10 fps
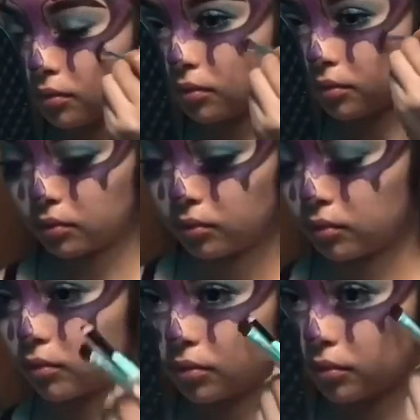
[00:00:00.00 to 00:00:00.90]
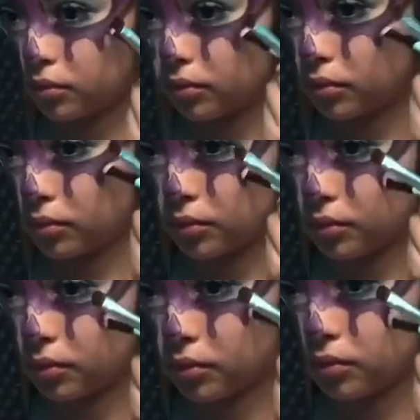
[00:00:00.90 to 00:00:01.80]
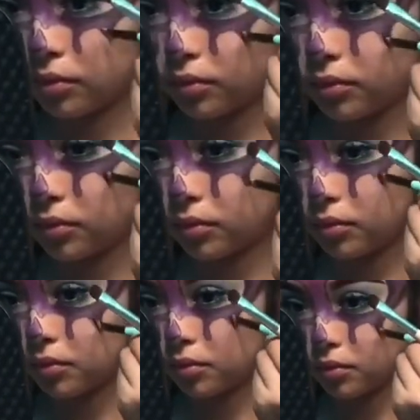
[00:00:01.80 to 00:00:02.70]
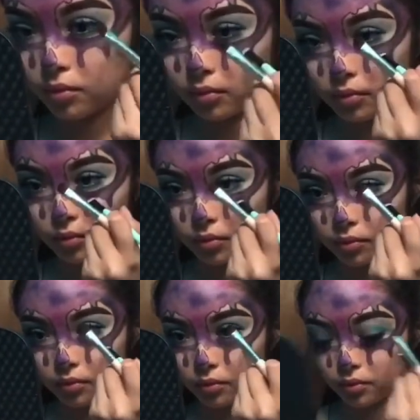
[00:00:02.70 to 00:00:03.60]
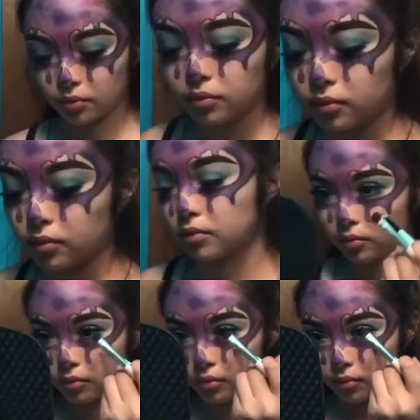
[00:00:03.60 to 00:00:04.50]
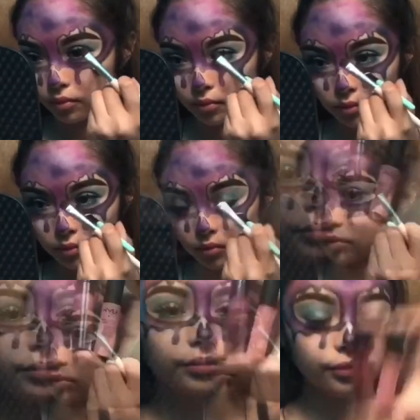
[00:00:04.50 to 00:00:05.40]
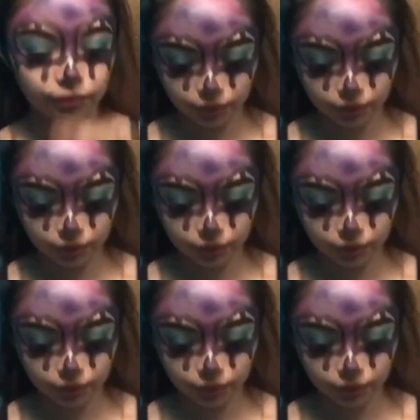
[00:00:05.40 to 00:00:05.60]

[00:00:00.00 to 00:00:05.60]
Nobody speaks.